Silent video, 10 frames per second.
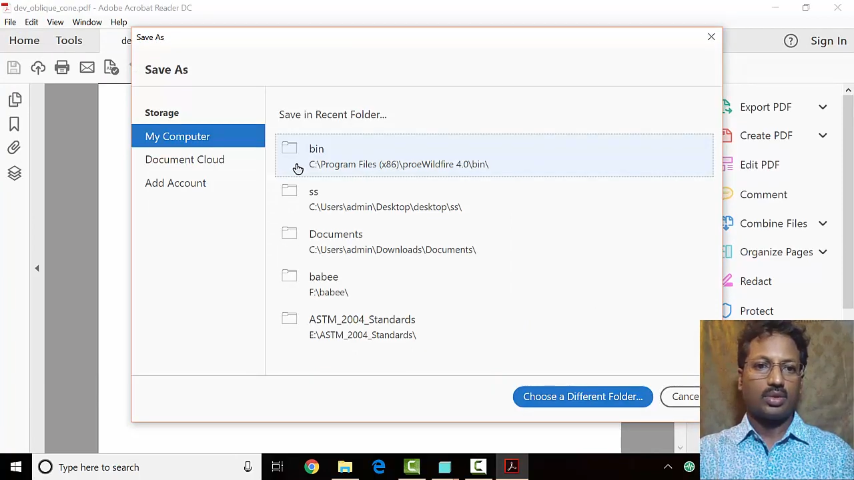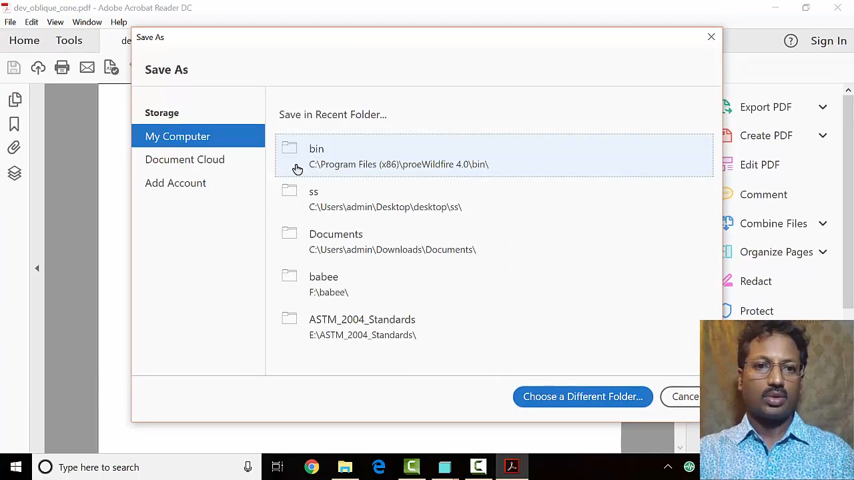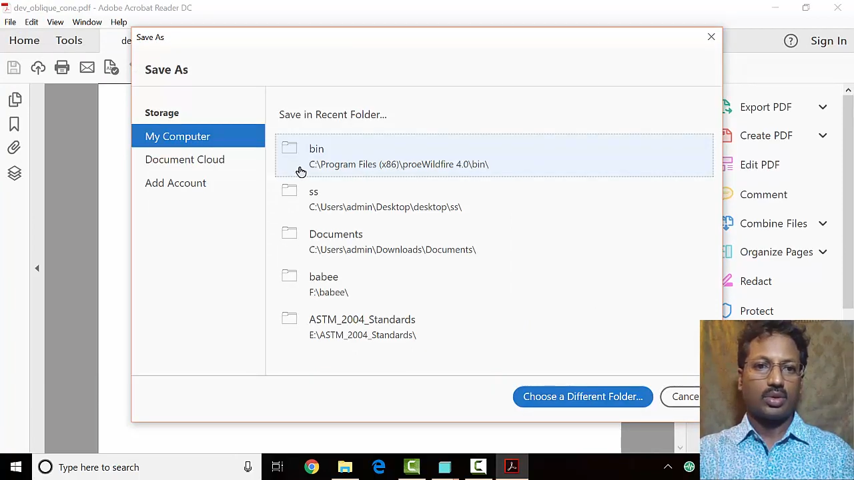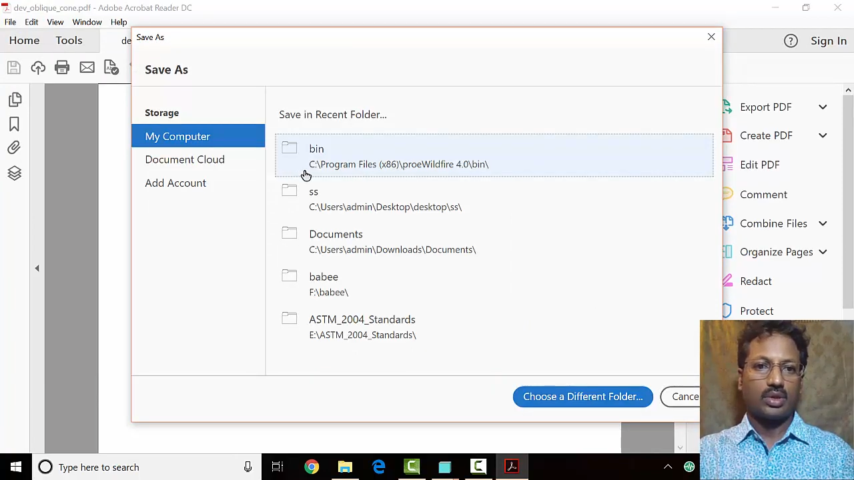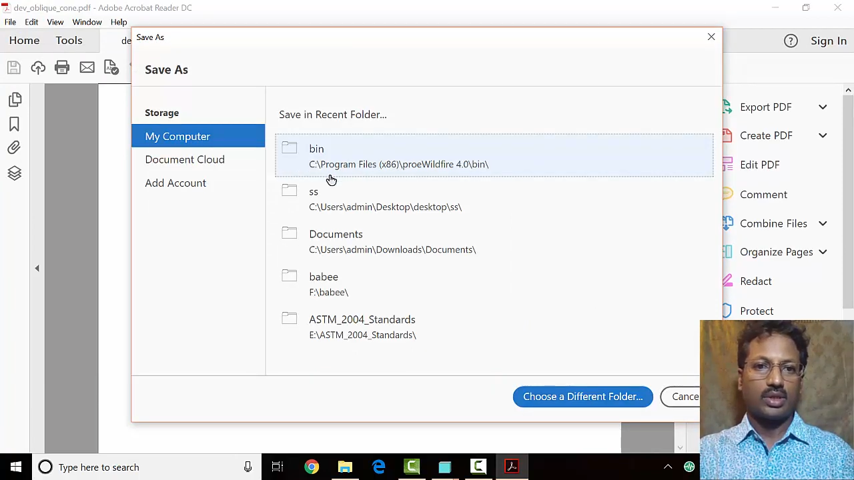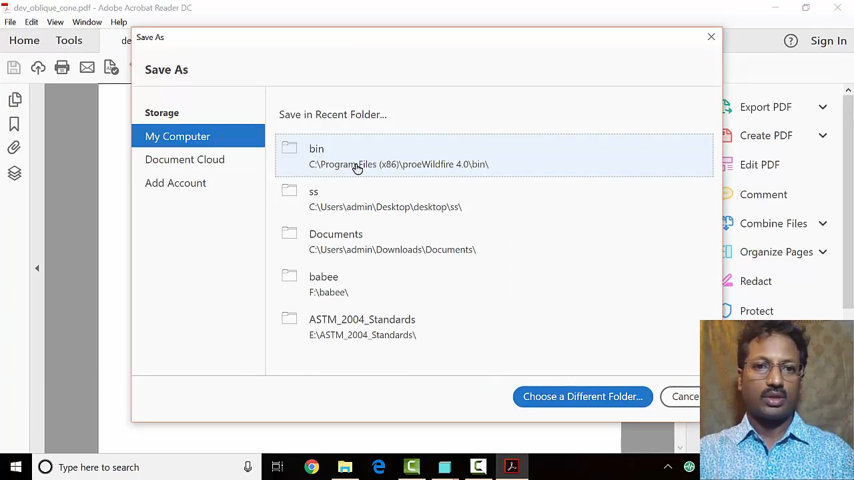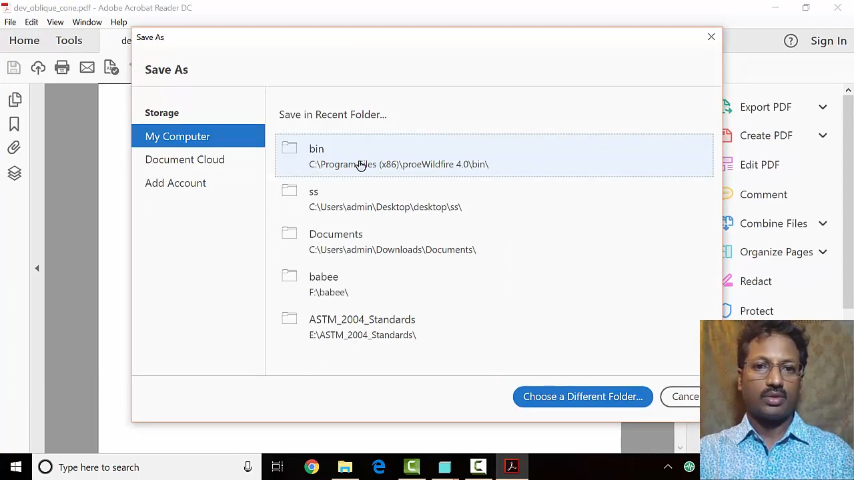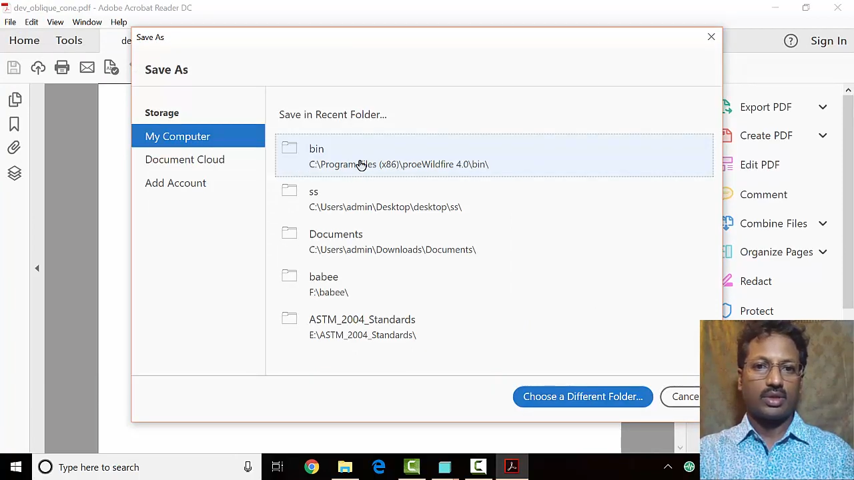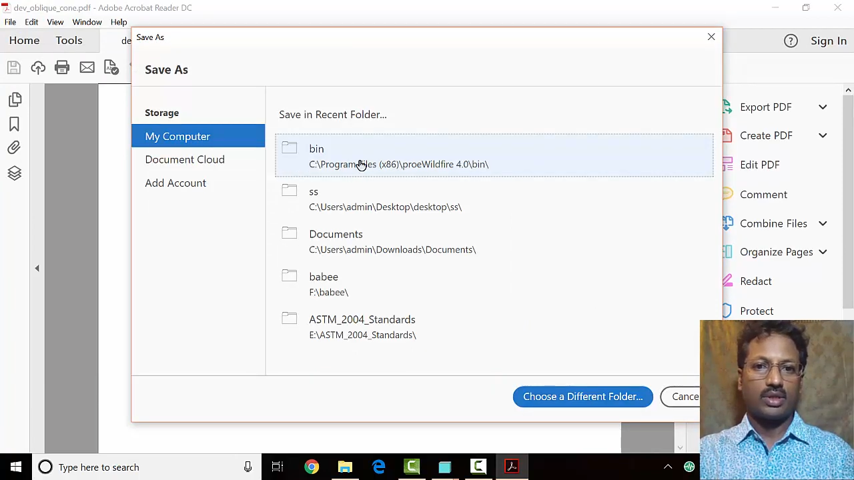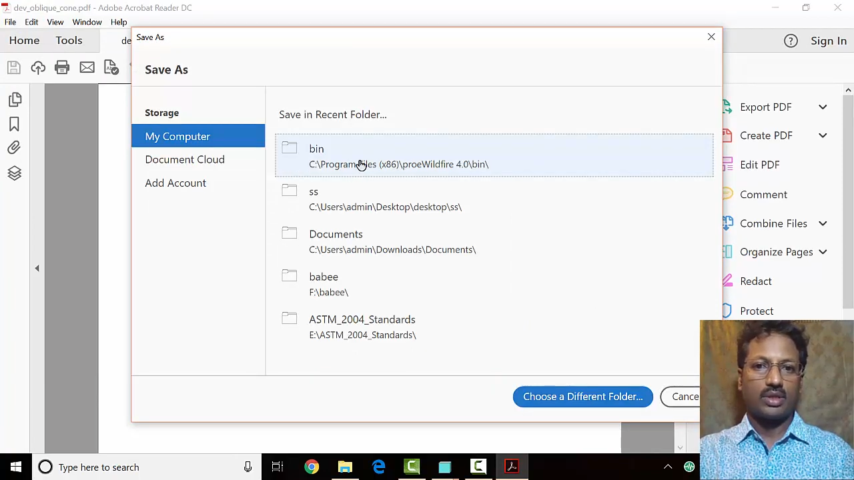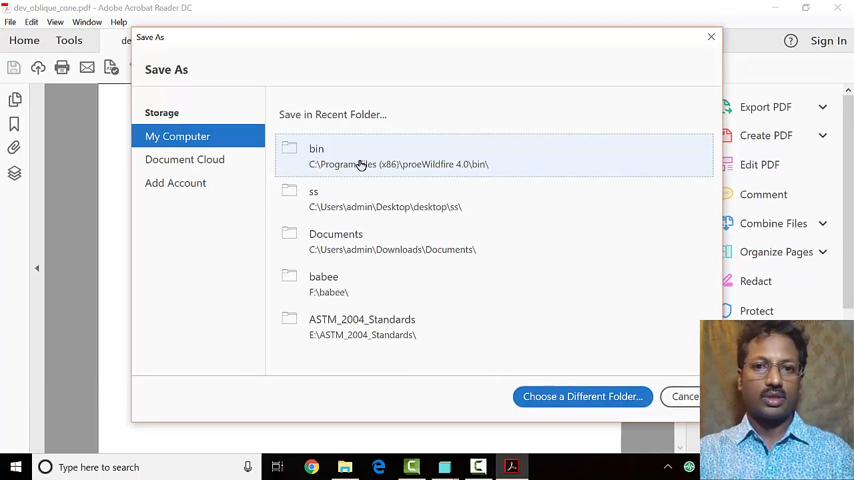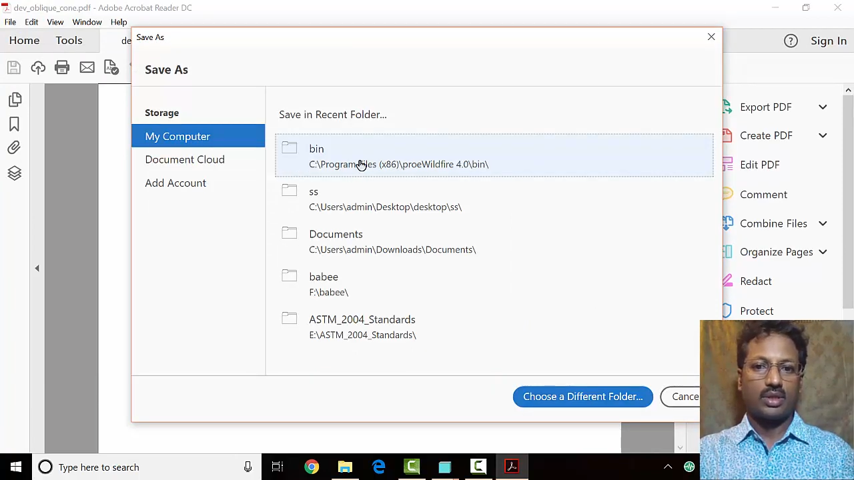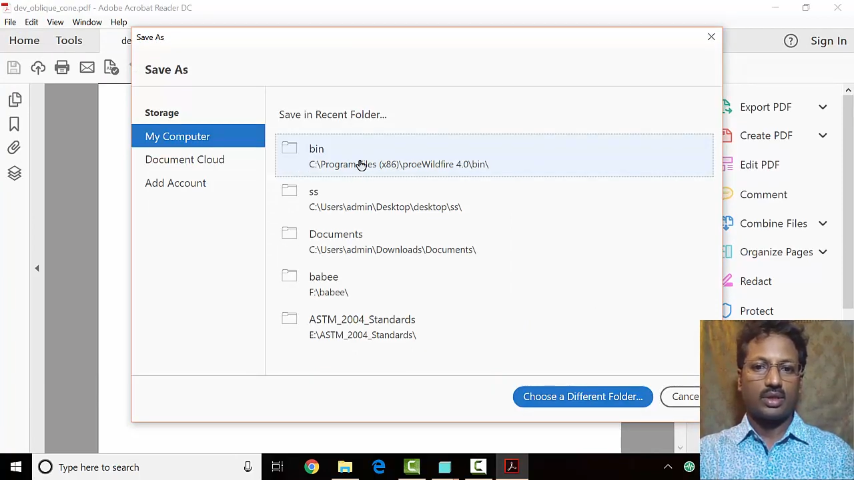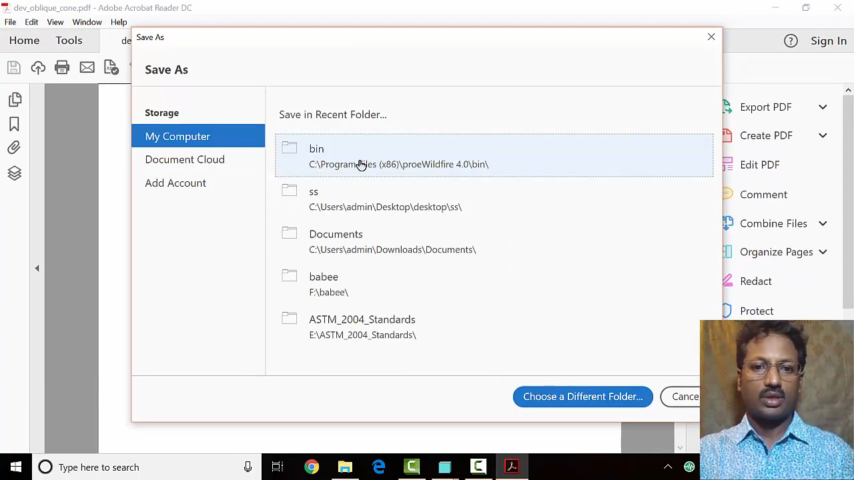you can save it.